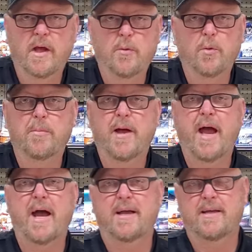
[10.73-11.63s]
we're
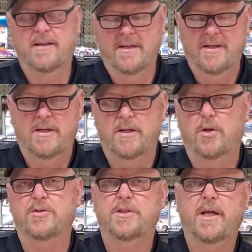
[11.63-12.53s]
back. And
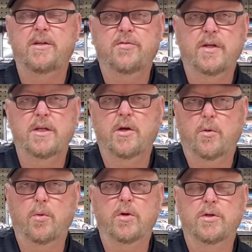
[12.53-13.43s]
on today's video,
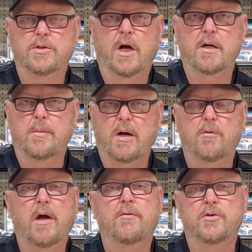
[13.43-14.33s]
we're going to talk about
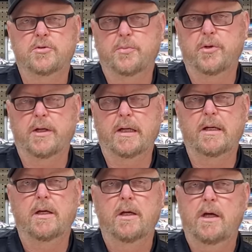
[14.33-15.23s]
right rear spring
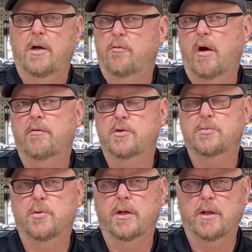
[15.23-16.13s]
and right rear
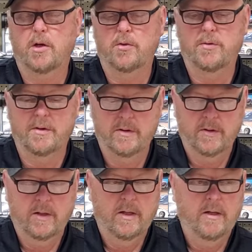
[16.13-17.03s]
spring load.
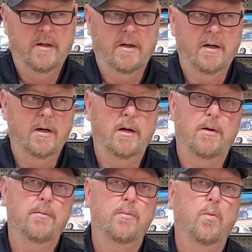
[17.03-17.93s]

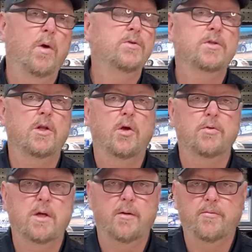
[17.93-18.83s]
Where's the
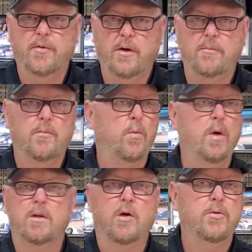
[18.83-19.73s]
load come from?
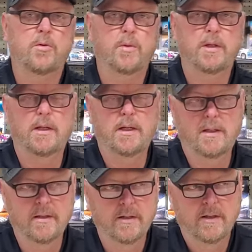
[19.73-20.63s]
What load do we
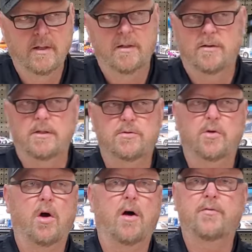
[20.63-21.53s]
need? These
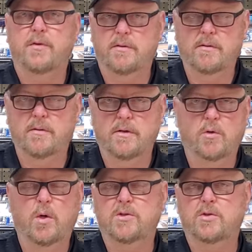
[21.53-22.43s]
are often the
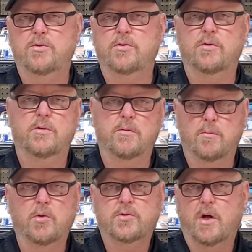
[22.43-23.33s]
questions that are
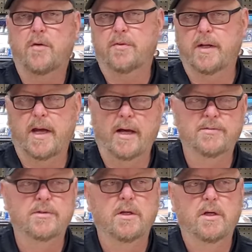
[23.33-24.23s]
most often
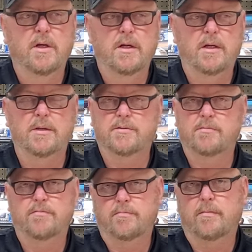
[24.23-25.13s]
asked is
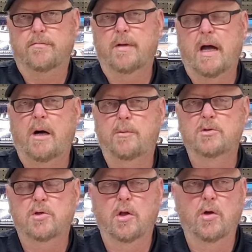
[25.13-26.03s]
how
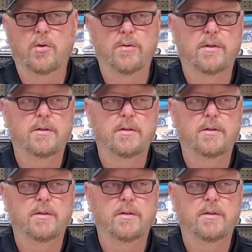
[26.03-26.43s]
much load